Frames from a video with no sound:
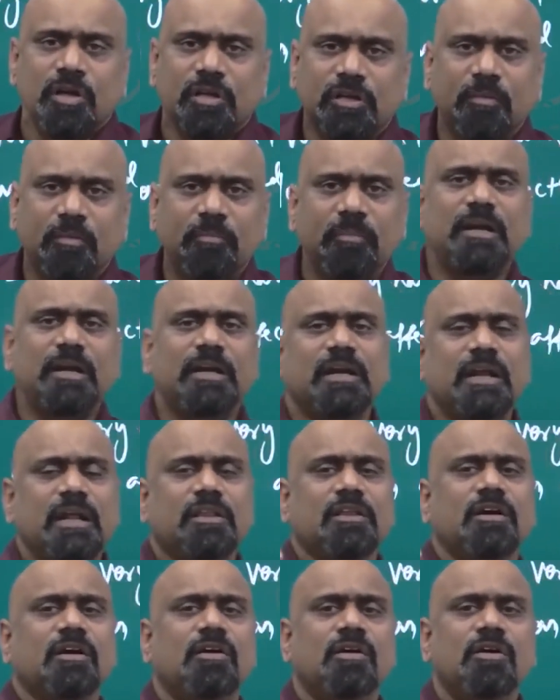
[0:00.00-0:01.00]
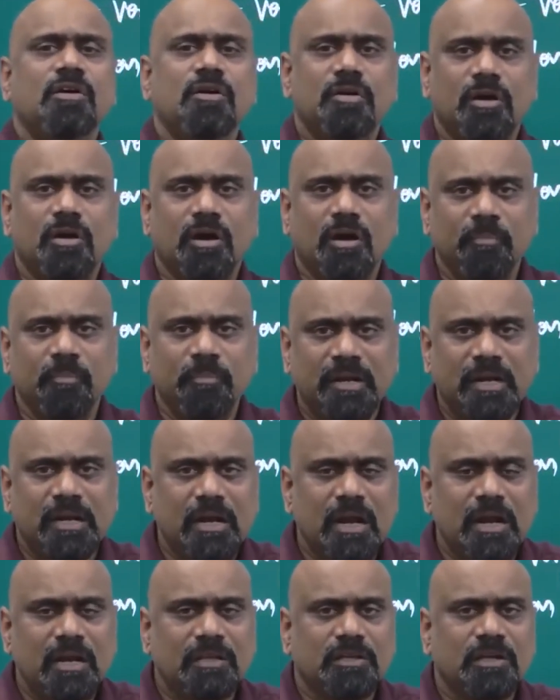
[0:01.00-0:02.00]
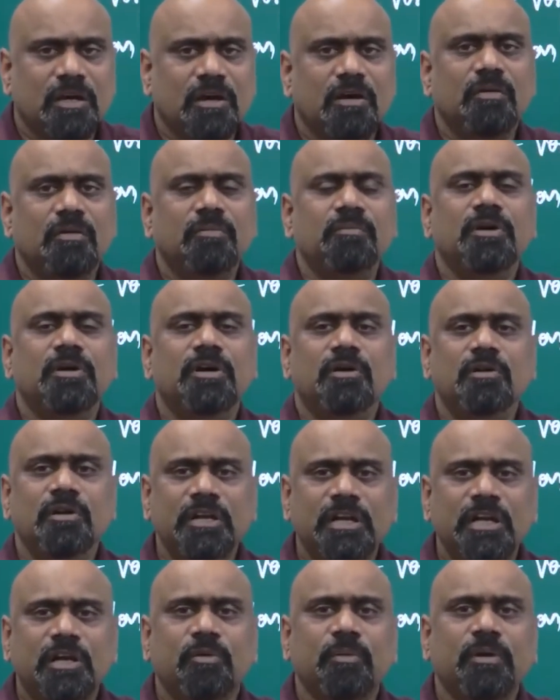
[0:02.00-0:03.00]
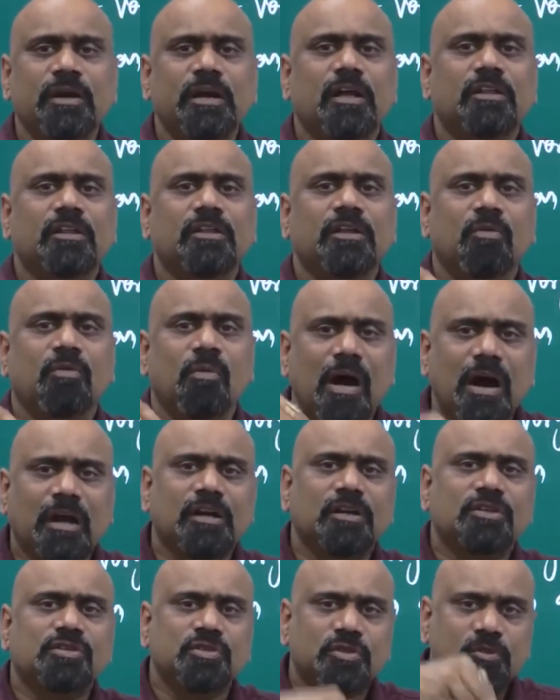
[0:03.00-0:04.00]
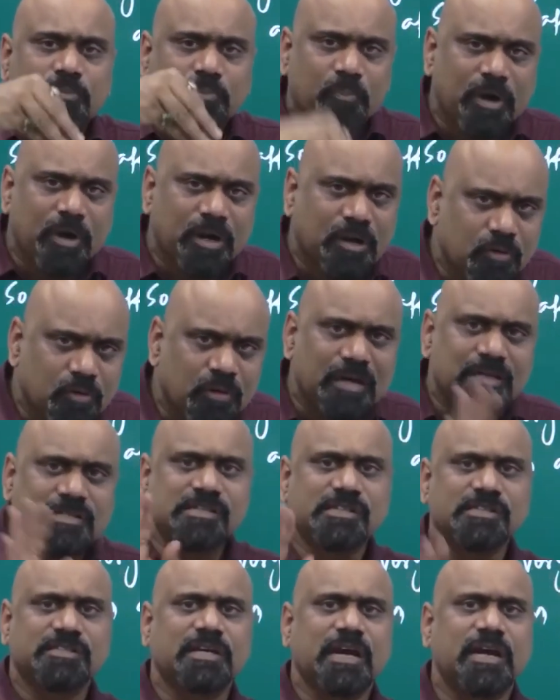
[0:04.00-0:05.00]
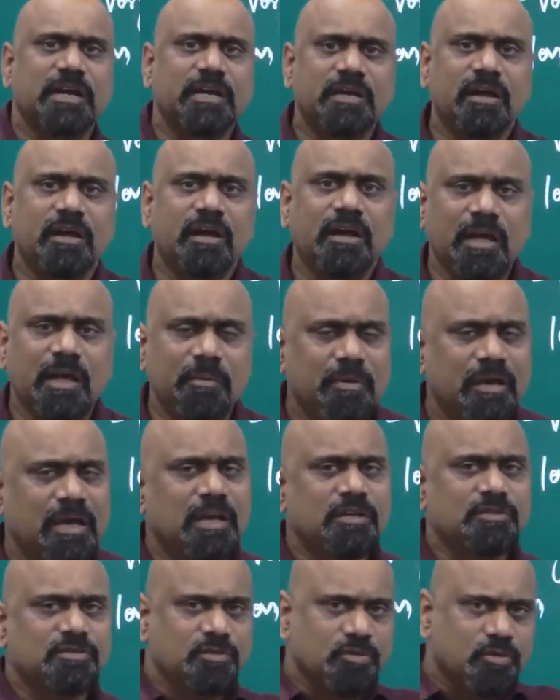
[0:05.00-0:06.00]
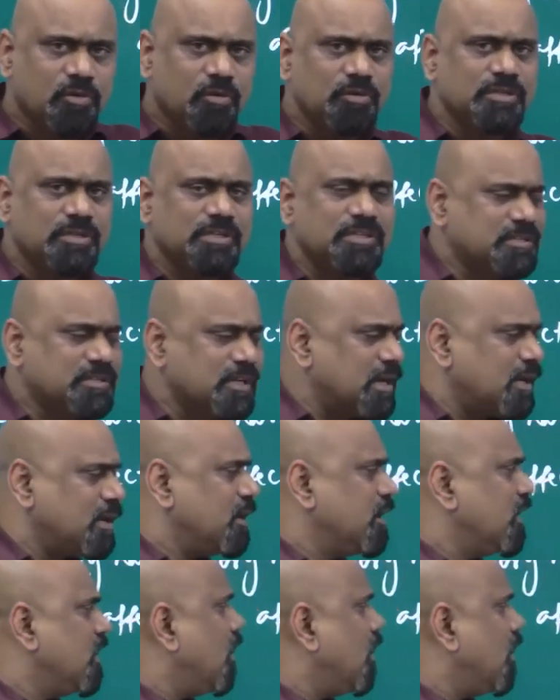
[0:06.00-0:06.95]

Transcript: The material, the mineral, the liquid or the water should percolate inside. A chemical should go inside.